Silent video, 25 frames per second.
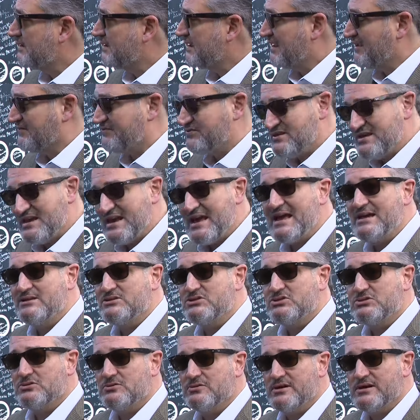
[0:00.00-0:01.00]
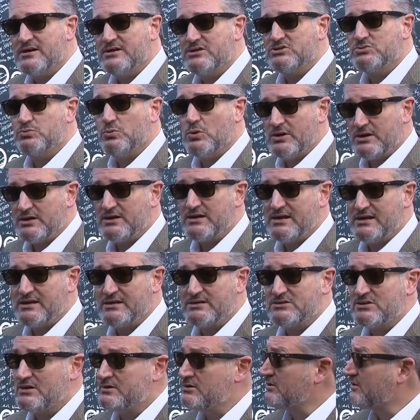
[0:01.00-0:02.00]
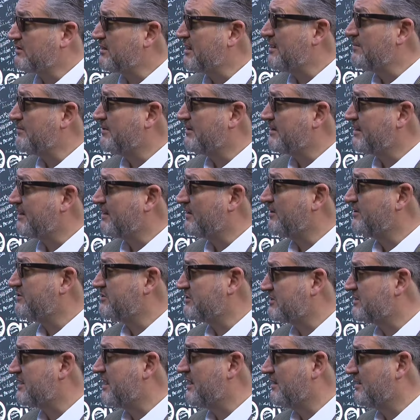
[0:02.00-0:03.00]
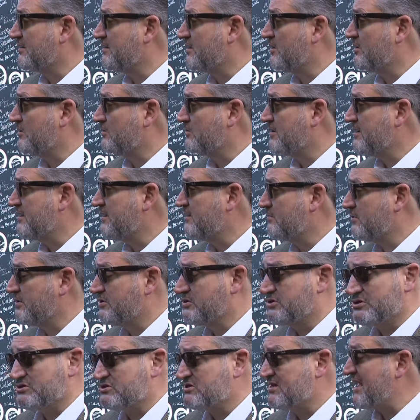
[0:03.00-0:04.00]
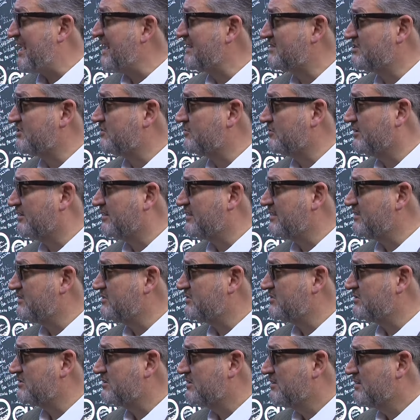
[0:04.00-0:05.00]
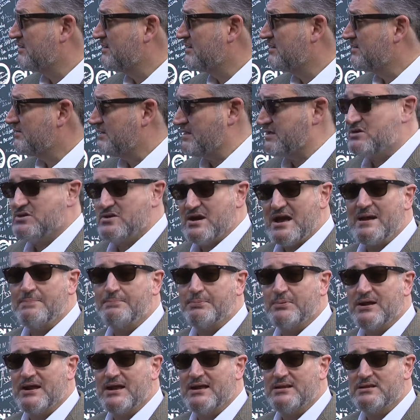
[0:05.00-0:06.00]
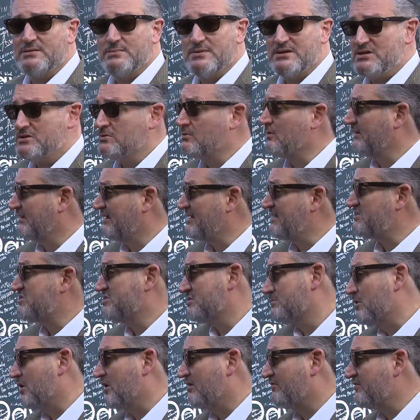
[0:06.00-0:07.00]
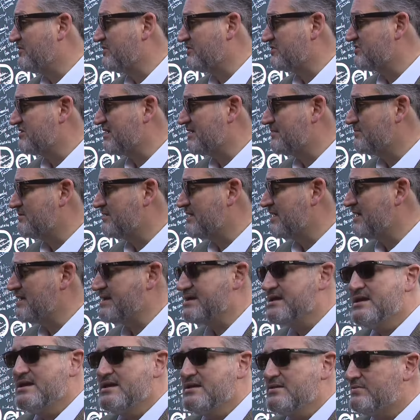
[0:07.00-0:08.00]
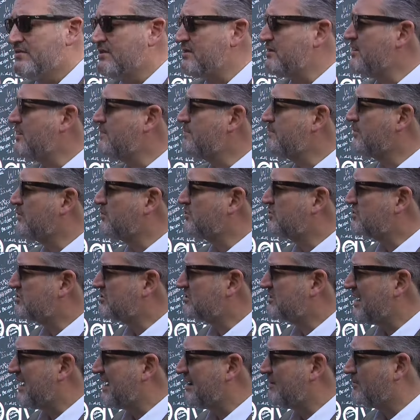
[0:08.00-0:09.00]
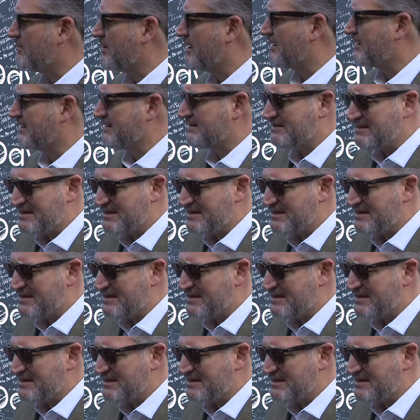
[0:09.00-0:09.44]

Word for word: If the answer is what it is under Kamala Harris and Colin Allred, which is catch and release, that you apprehend them and you release them often the same day, the numbers skyrocket.